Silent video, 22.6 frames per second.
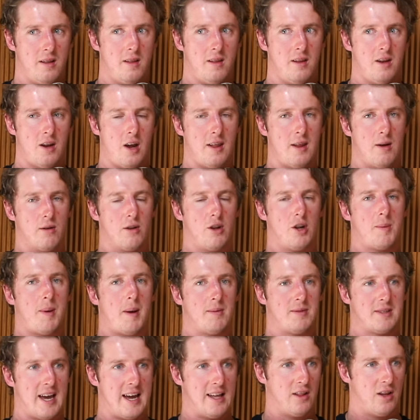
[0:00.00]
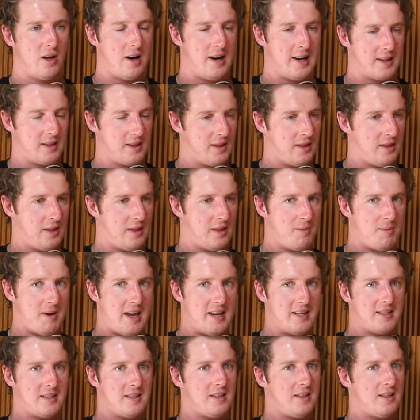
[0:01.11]
you know, there are a lot of people saying, like, the
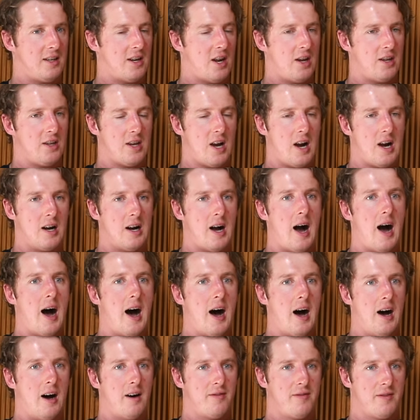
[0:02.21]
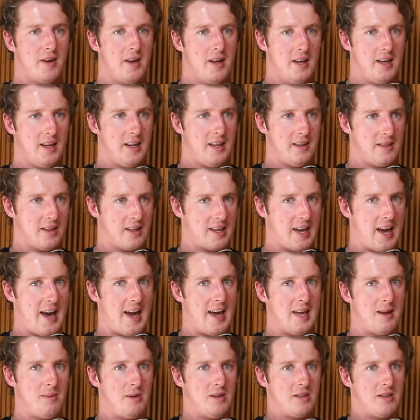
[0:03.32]
best, you know, young half in the game